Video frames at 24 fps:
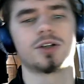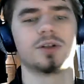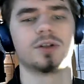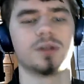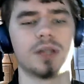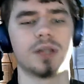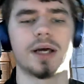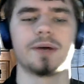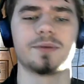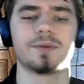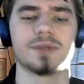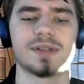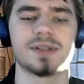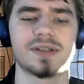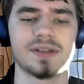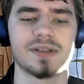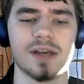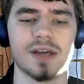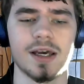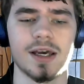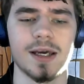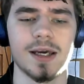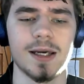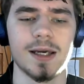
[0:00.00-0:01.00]
I would
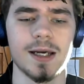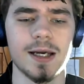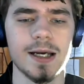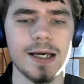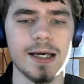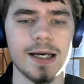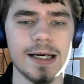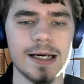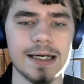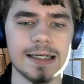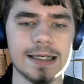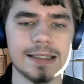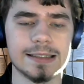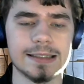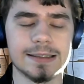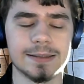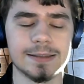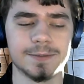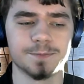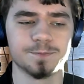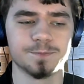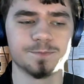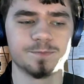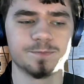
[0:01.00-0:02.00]
say.
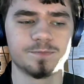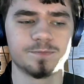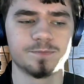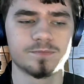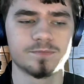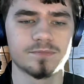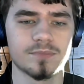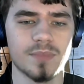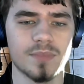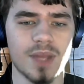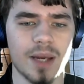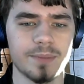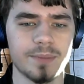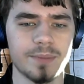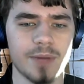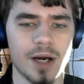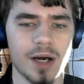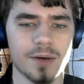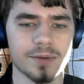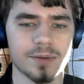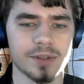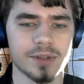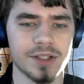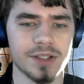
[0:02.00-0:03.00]
Um, I'm not
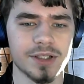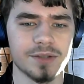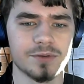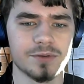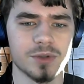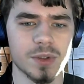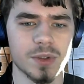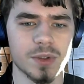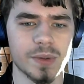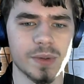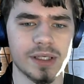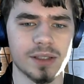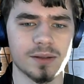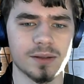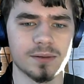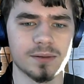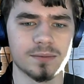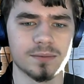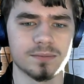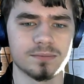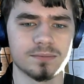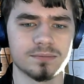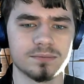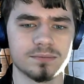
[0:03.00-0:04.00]
really
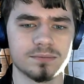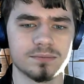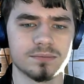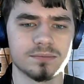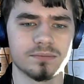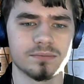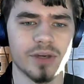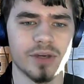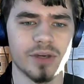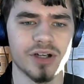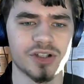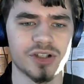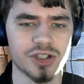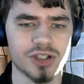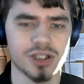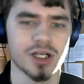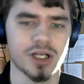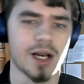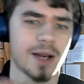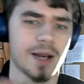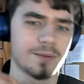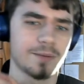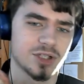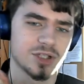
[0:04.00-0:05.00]
doing much,
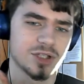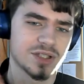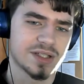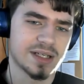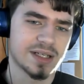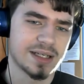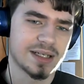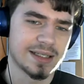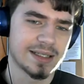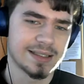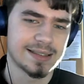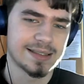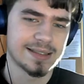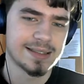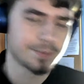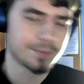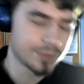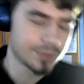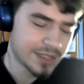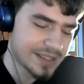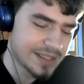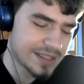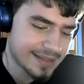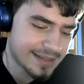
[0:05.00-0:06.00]
I'm just gonna
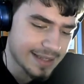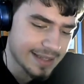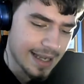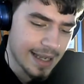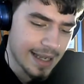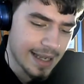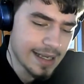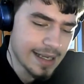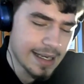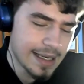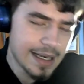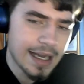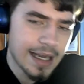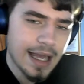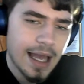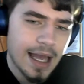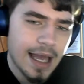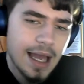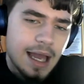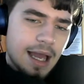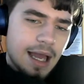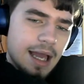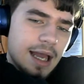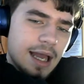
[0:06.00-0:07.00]
simply say,
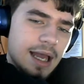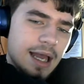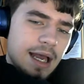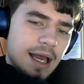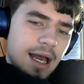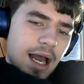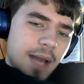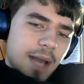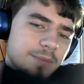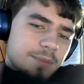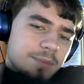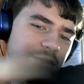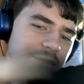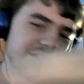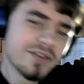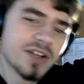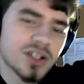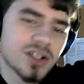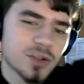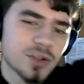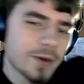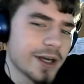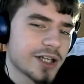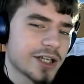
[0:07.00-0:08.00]
I'm leaving
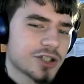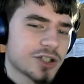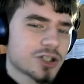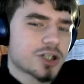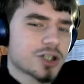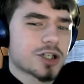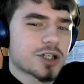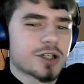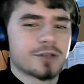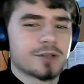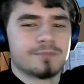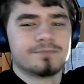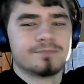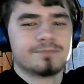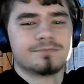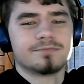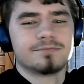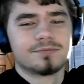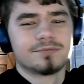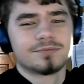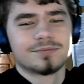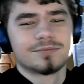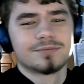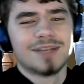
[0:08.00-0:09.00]
Twitch!
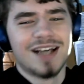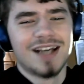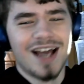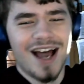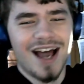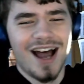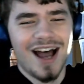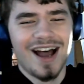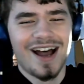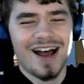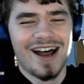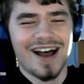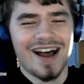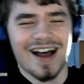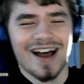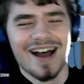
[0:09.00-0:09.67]
Haha!